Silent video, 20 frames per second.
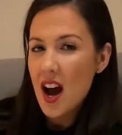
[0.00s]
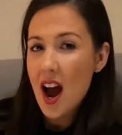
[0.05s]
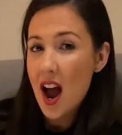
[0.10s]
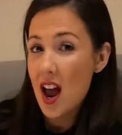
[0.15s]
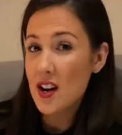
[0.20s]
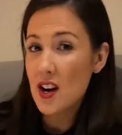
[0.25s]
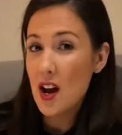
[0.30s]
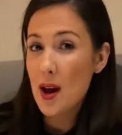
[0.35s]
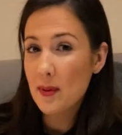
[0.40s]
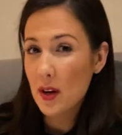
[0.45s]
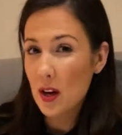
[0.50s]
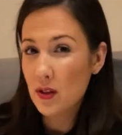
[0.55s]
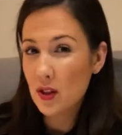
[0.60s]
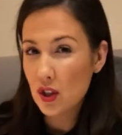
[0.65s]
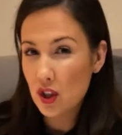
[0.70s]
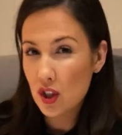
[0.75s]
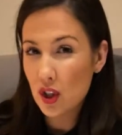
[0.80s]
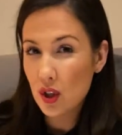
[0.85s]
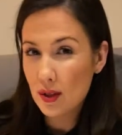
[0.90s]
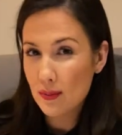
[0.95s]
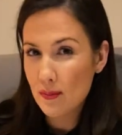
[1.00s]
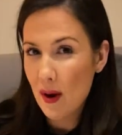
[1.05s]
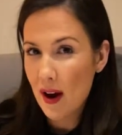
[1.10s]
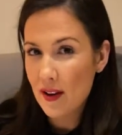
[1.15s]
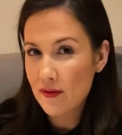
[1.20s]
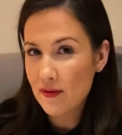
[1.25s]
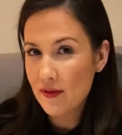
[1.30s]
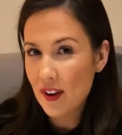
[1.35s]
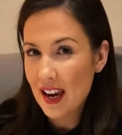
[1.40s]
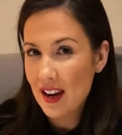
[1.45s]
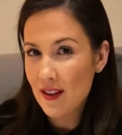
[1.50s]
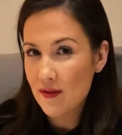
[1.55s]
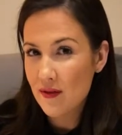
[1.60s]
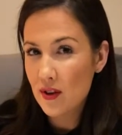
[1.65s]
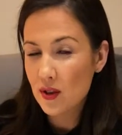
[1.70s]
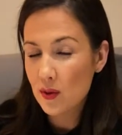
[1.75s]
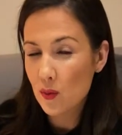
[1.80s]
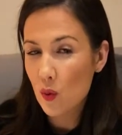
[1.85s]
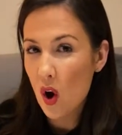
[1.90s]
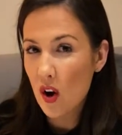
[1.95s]
And I'm going to choose my
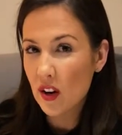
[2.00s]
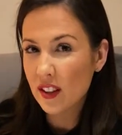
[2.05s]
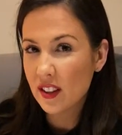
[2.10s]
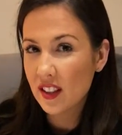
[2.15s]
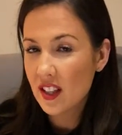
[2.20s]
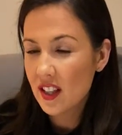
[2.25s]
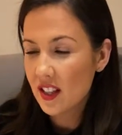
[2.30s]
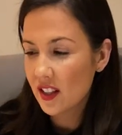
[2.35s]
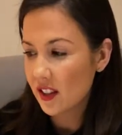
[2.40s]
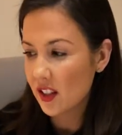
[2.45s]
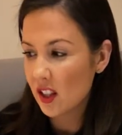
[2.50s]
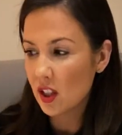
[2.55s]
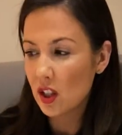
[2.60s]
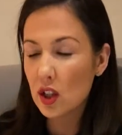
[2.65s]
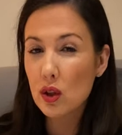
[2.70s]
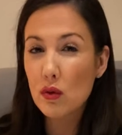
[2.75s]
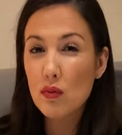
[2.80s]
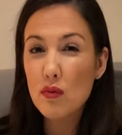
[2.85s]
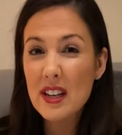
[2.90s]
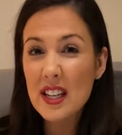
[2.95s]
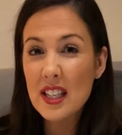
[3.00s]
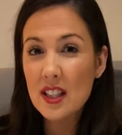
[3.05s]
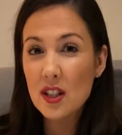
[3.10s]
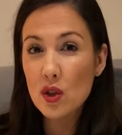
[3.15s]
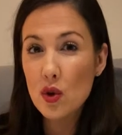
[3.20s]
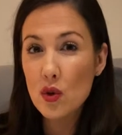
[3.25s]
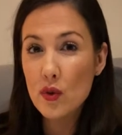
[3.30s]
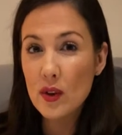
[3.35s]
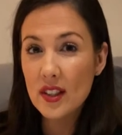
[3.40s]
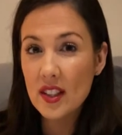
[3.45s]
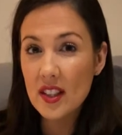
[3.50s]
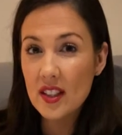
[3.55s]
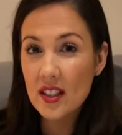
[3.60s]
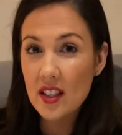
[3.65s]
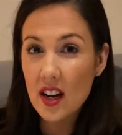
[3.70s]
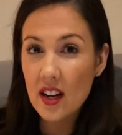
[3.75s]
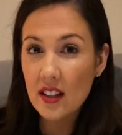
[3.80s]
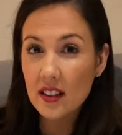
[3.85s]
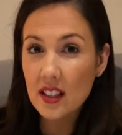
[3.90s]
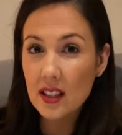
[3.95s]
favourite one because there's 3 stories
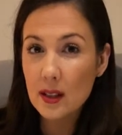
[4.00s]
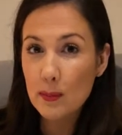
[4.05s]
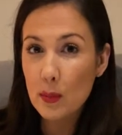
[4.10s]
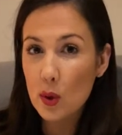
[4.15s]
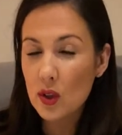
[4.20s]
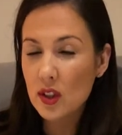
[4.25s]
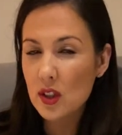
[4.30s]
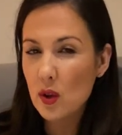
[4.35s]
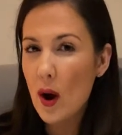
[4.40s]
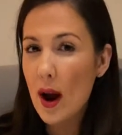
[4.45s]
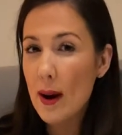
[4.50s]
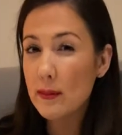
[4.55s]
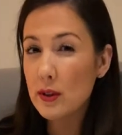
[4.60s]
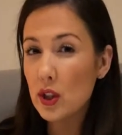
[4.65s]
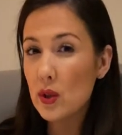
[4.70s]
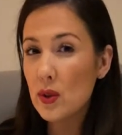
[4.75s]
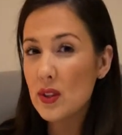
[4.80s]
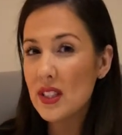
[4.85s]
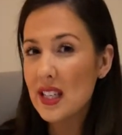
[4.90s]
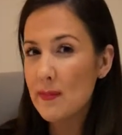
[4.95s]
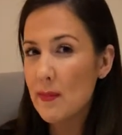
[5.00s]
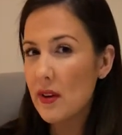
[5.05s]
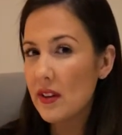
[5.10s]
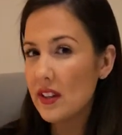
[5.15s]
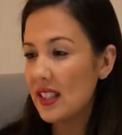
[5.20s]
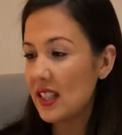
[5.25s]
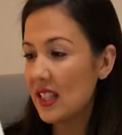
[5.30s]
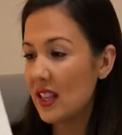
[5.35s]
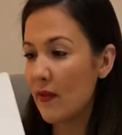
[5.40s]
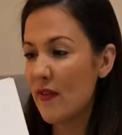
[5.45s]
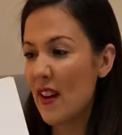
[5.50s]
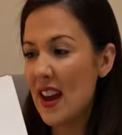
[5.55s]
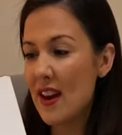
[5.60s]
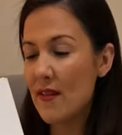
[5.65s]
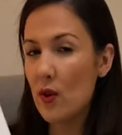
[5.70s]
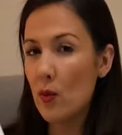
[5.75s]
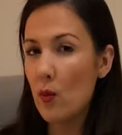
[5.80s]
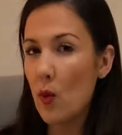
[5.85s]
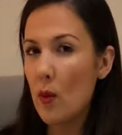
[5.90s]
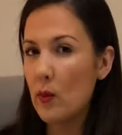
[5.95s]
inside this book, so I'm choosing the
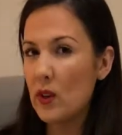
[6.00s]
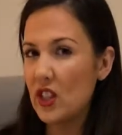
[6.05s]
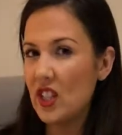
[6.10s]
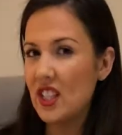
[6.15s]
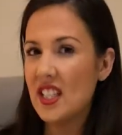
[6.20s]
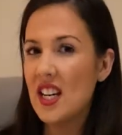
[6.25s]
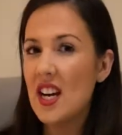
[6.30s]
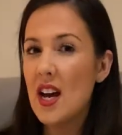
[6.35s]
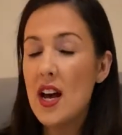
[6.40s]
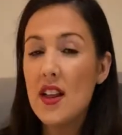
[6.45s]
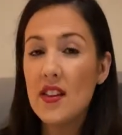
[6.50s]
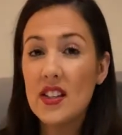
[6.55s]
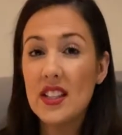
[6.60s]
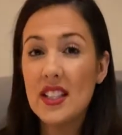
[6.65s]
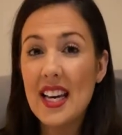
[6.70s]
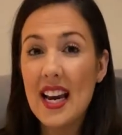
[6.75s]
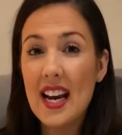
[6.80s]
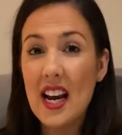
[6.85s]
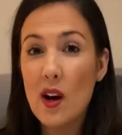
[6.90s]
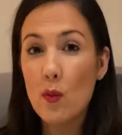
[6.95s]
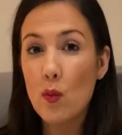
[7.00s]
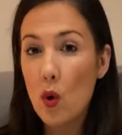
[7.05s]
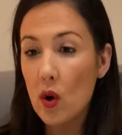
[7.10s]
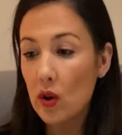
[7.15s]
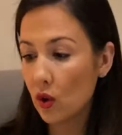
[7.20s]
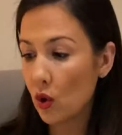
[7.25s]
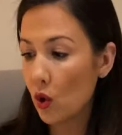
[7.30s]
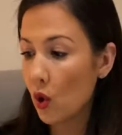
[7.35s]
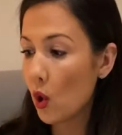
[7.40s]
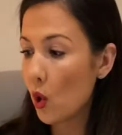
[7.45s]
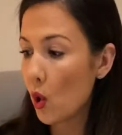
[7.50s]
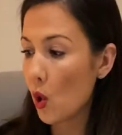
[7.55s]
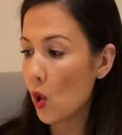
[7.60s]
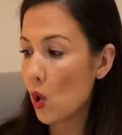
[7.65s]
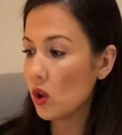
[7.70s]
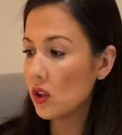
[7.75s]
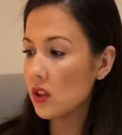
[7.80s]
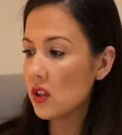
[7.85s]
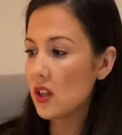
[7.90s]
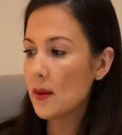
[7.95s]
favourite one, which is the second one,
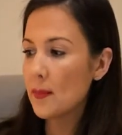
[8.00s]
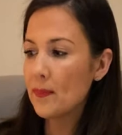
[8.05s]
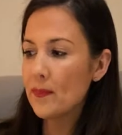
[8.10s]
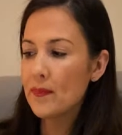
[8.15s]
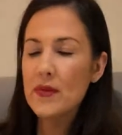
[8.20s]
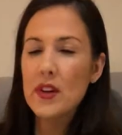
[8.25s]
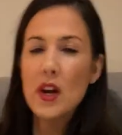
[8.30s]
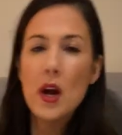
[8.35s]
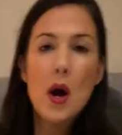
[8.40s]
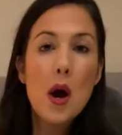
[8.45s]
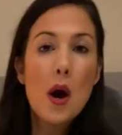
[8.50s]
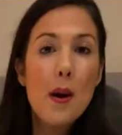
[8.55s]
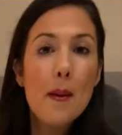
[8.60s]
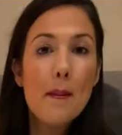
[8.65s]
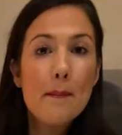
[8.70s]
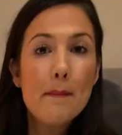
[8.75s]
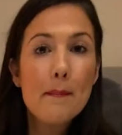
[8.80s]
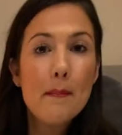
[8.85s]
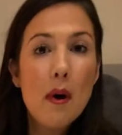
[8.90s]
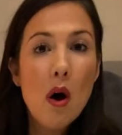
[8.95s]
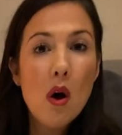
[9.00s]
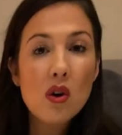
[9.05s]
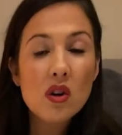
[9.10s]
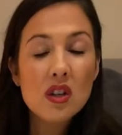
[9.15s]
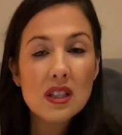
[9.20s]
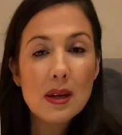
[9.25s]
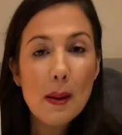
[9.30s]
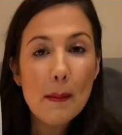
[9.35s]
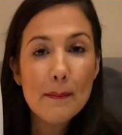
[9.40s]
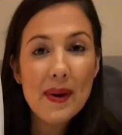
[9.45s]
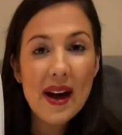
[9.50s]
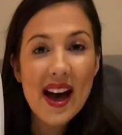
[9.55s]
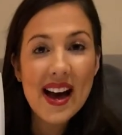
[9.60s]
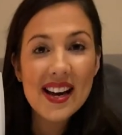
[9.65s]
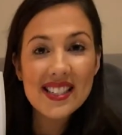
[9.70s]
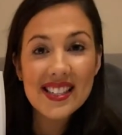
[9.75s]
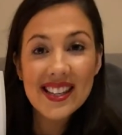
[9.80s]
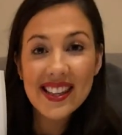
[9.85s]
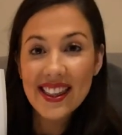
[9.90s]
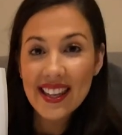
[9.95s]
called Mog's
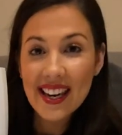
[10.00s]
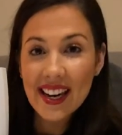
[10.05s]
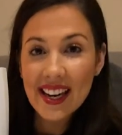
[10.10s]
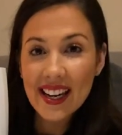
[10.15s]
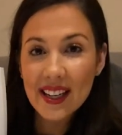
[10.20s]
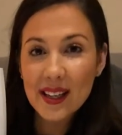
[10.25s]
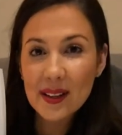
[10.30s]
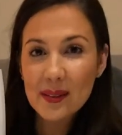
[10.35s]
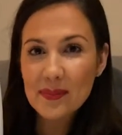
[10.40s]
Bad Thing.